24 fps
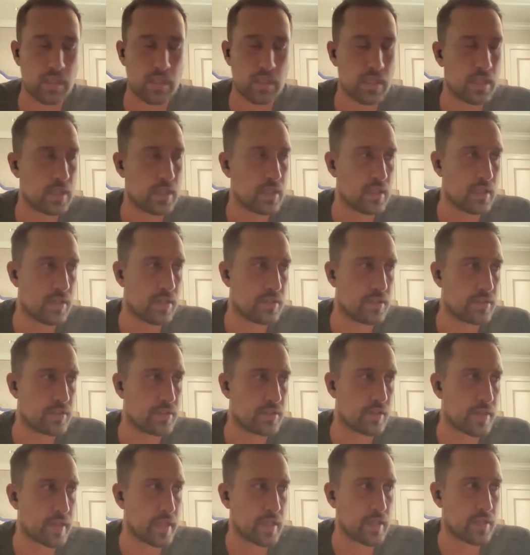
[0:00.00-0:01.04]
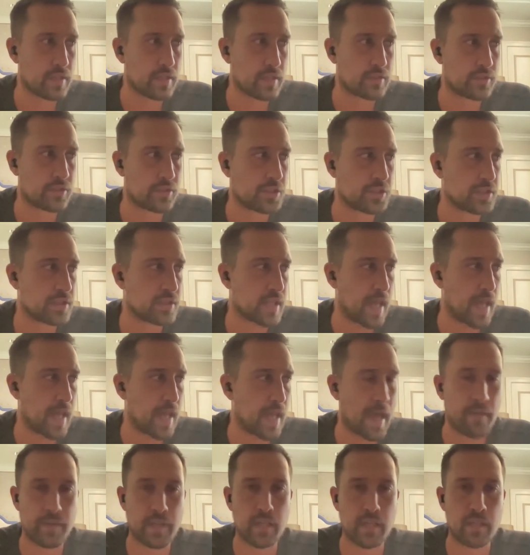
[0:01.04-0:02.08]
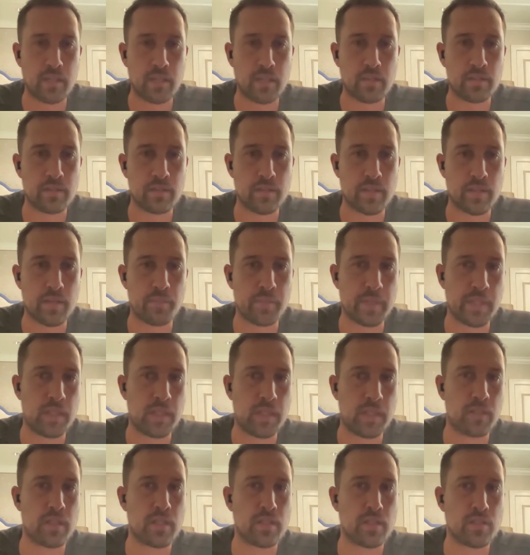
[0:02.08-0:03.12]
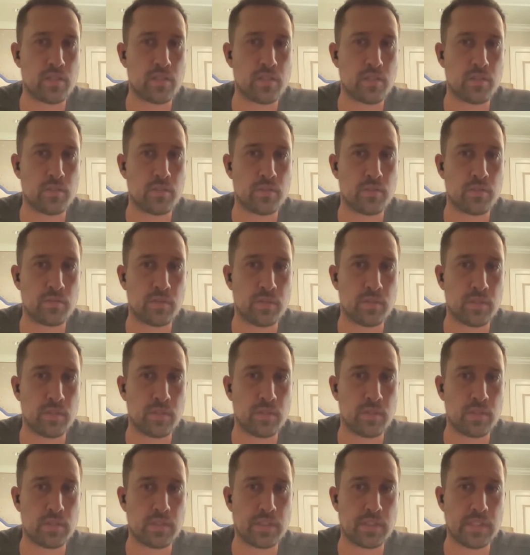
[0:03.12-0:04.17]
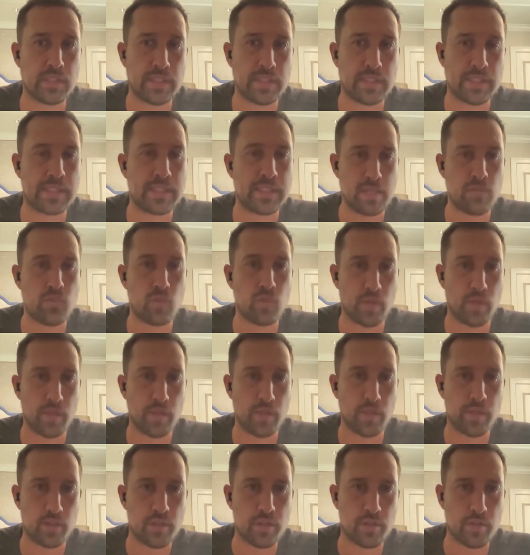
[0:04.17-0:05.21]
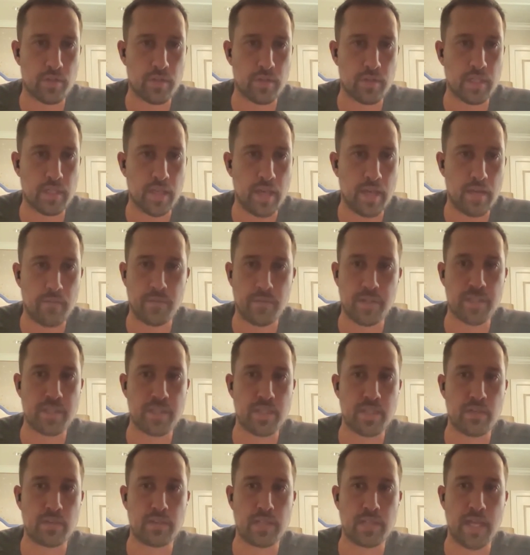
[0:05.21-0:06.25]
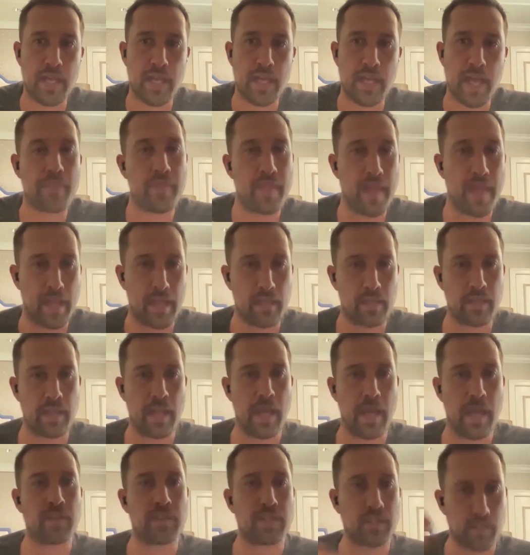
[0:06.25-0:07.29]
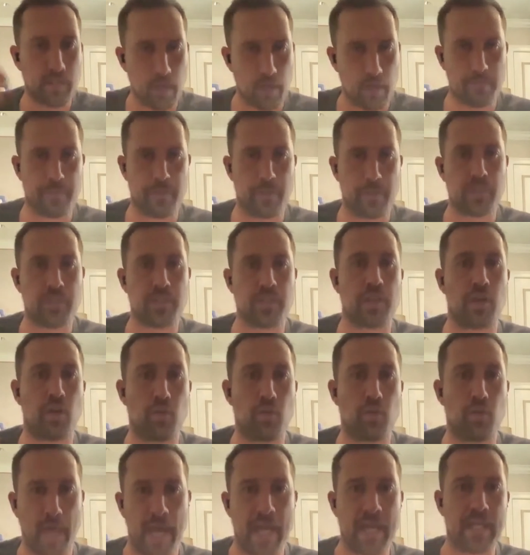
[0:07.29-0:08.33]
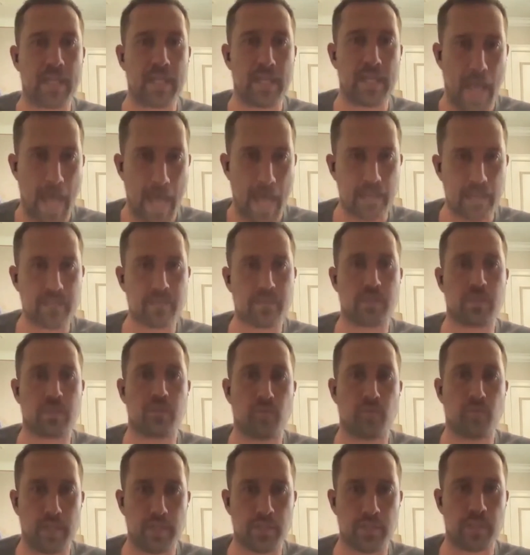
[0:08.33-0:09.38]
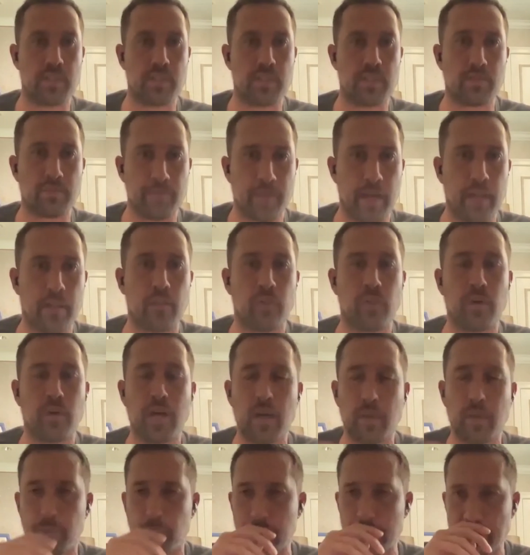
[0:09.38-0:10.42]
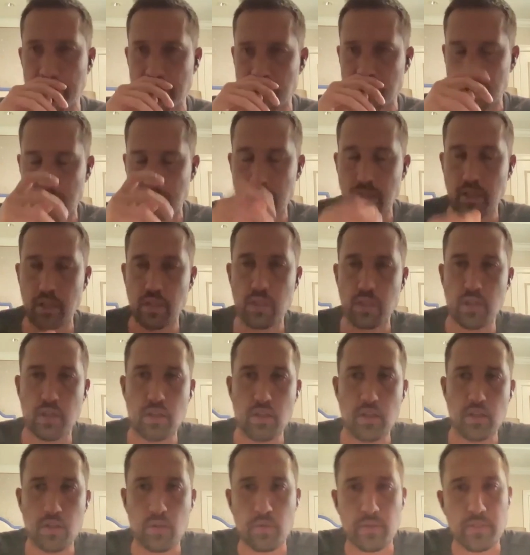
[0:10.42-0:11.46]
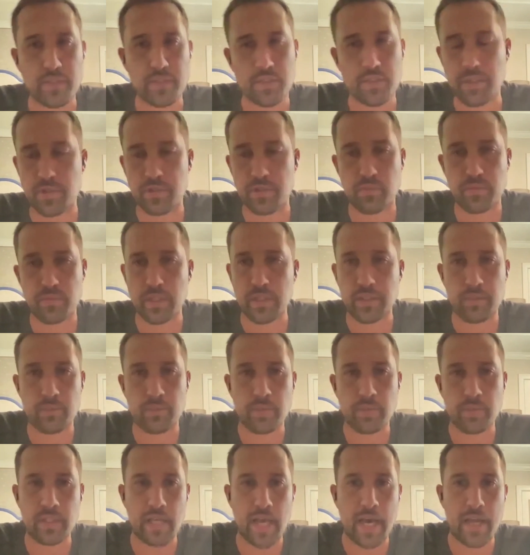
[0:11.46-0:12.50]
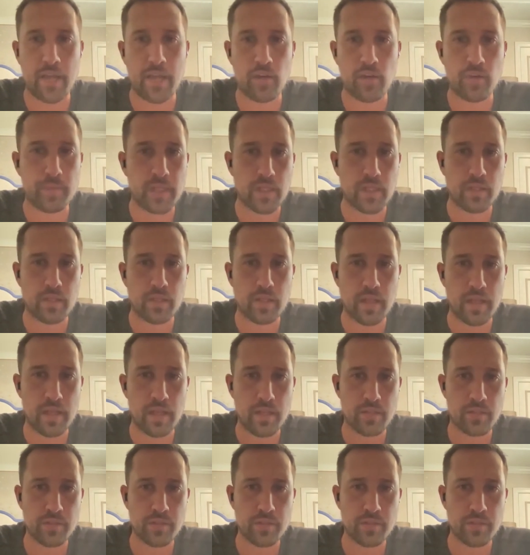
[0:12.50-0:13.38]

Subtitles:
I think just having the ability to see what they're doing every single day, and then having the comfort to go back and ask questions and follow up was just really, really eye-opening and interesting.